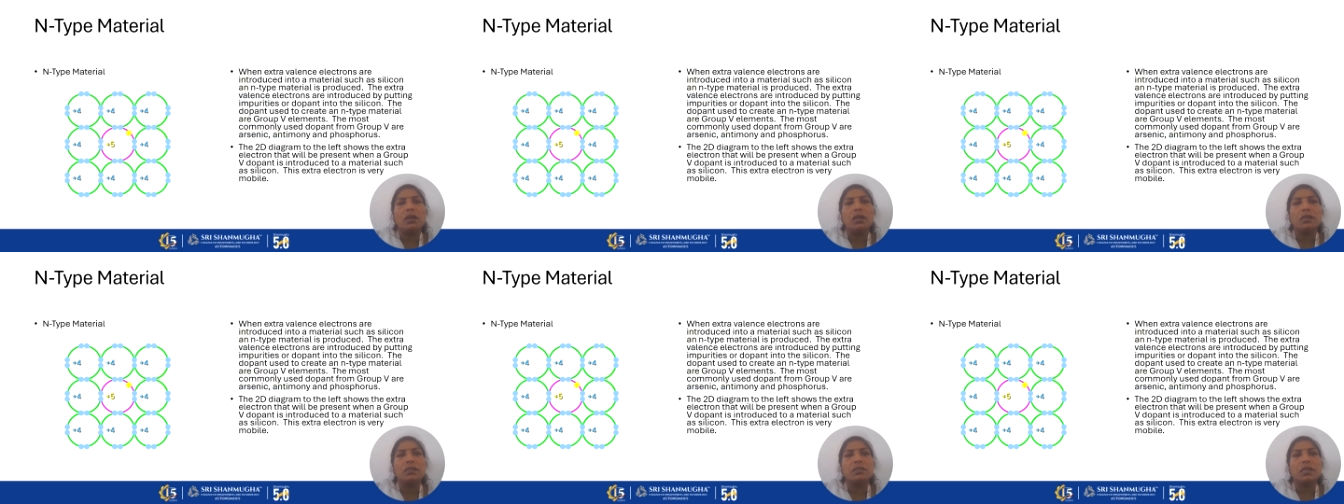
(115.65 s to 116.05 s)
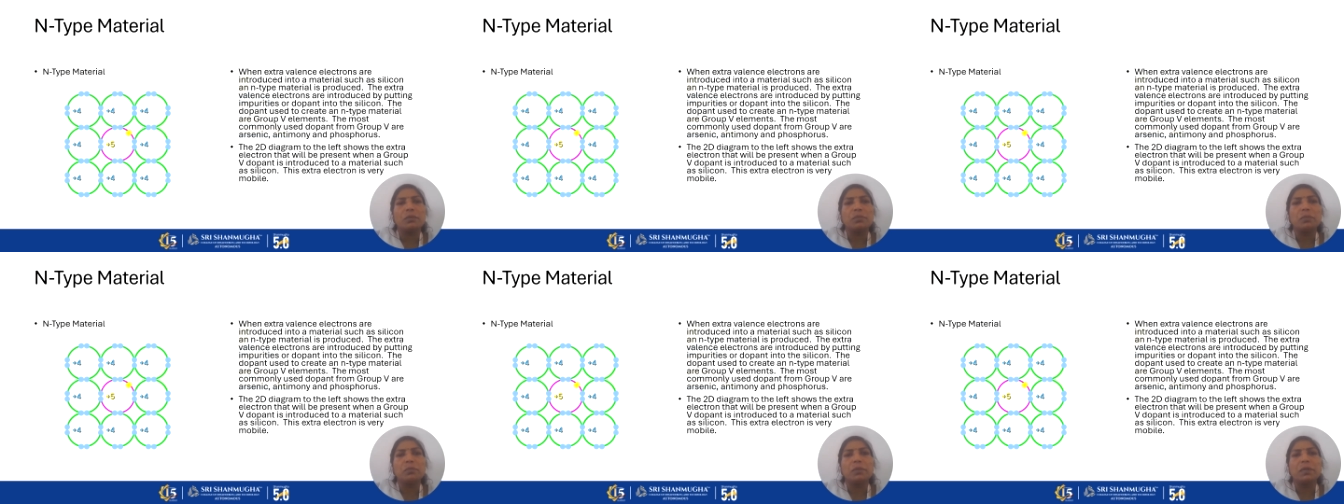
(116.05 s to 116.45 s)
N-type
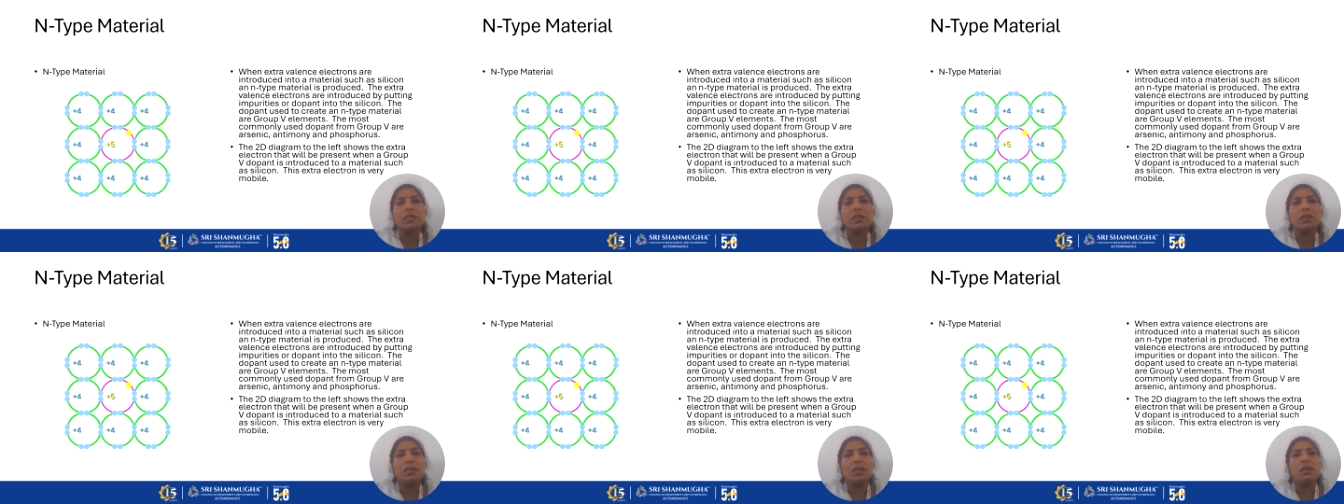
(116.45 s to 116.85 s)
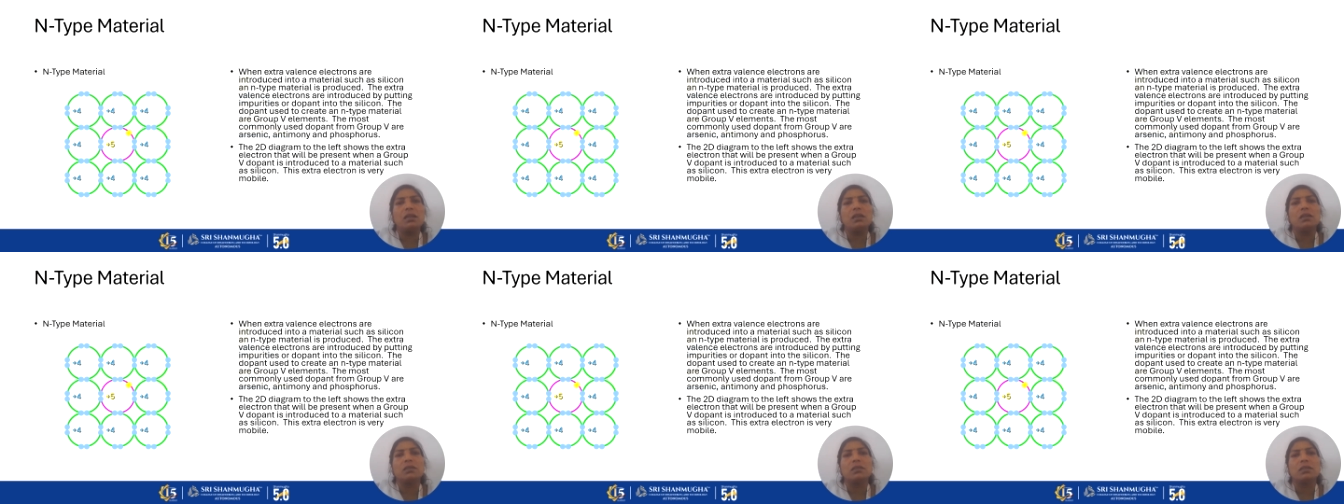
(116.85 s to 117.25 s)
material
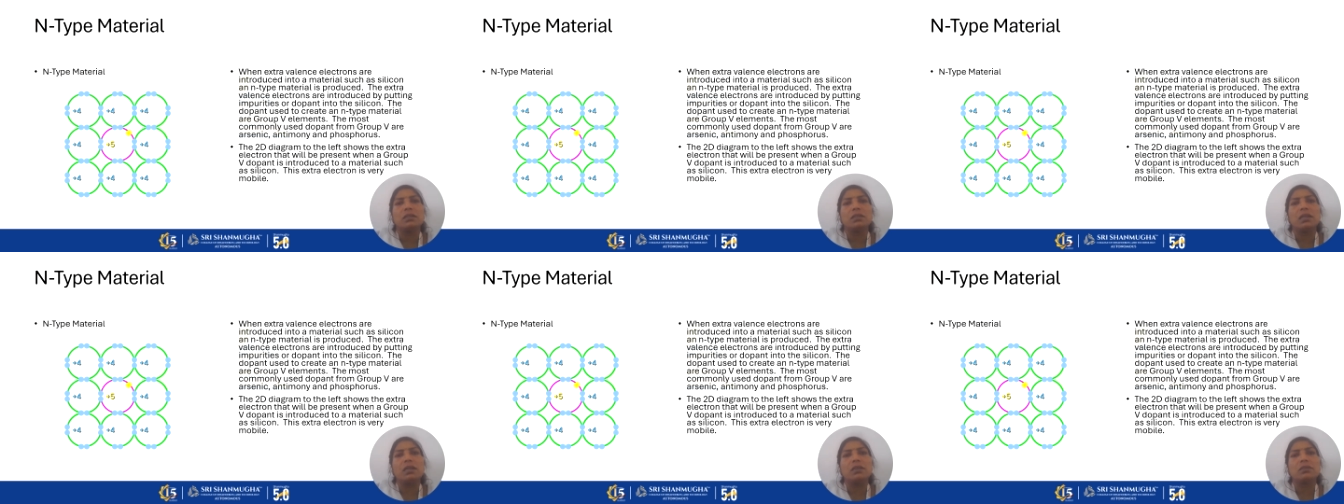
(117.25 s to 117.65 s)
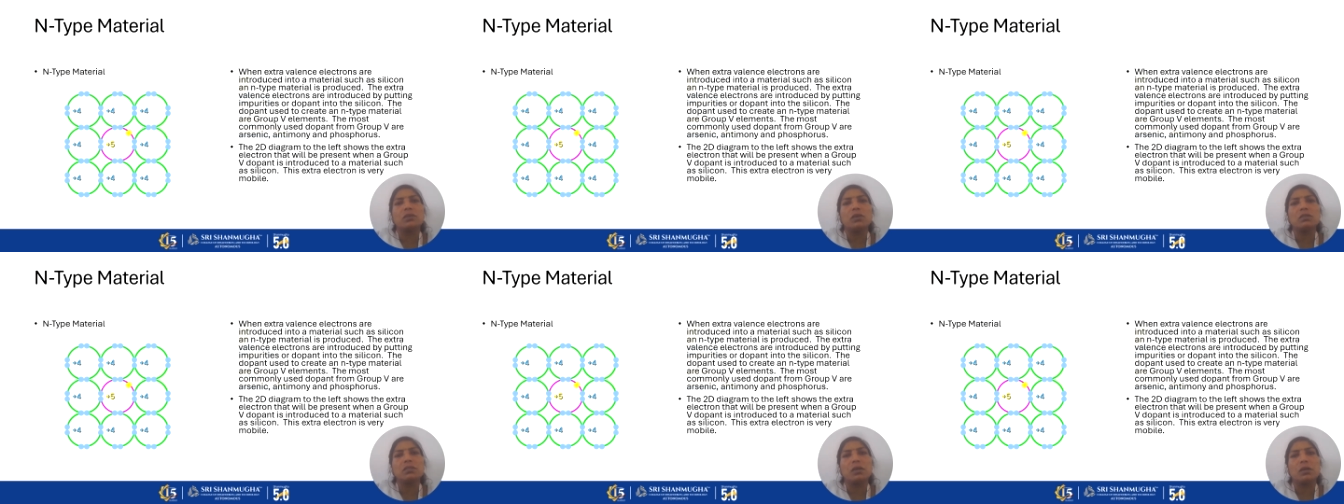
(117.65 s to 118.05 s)

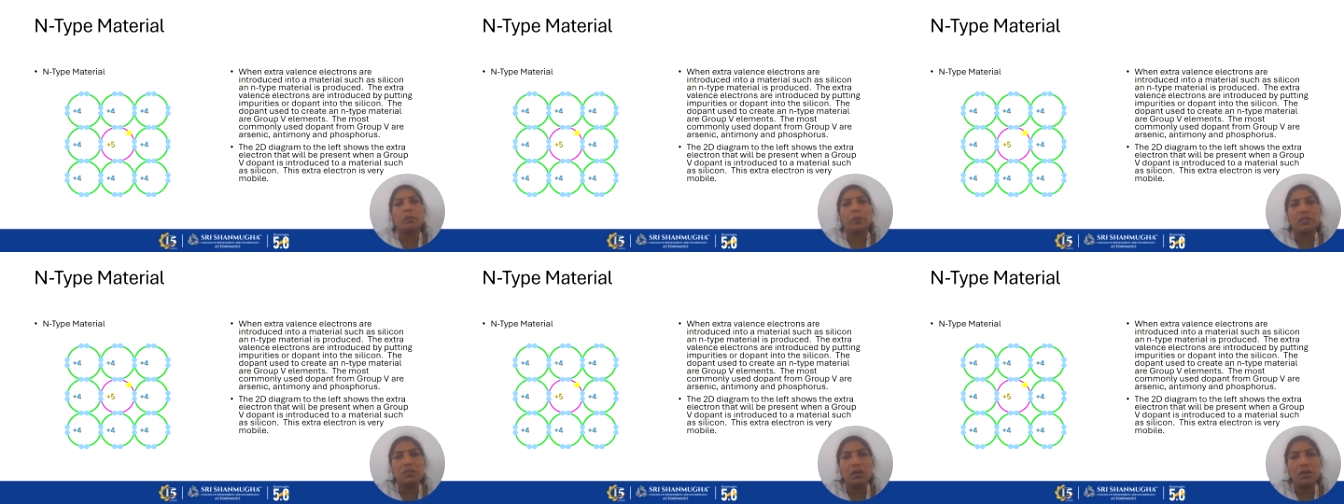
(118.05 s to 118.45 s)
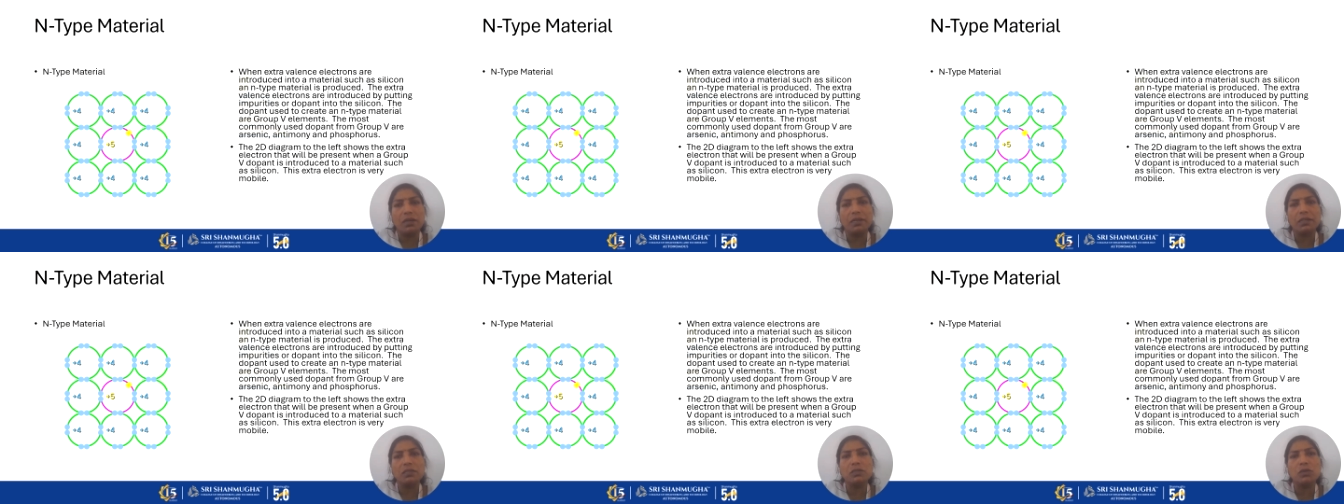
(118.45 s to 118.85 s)
electrons are
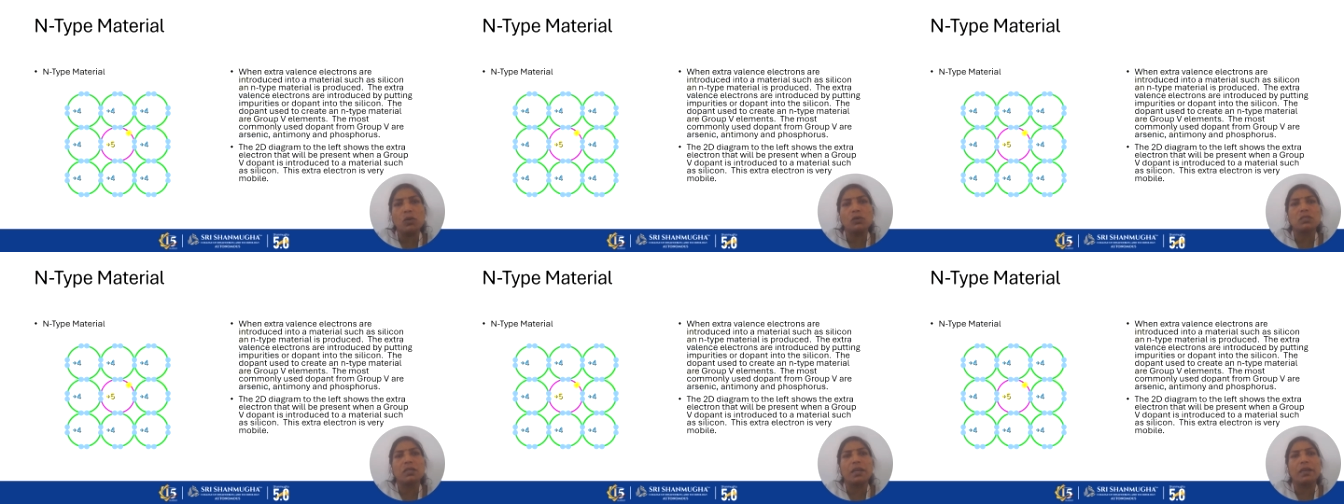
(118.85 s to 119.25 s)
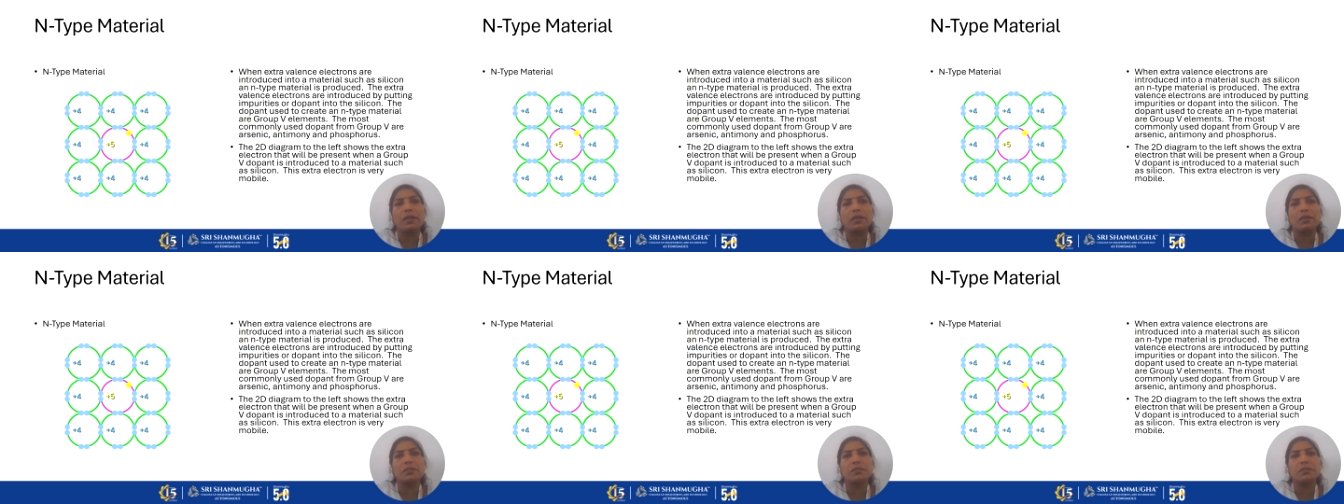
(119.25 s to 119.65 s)
majority charge
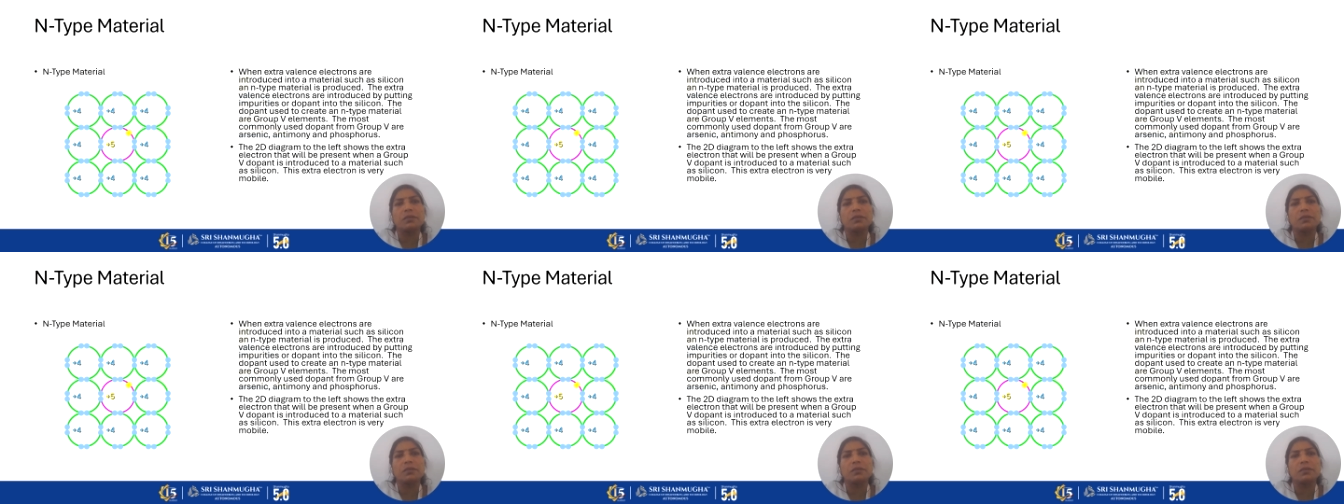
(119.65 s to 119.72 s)
carriers.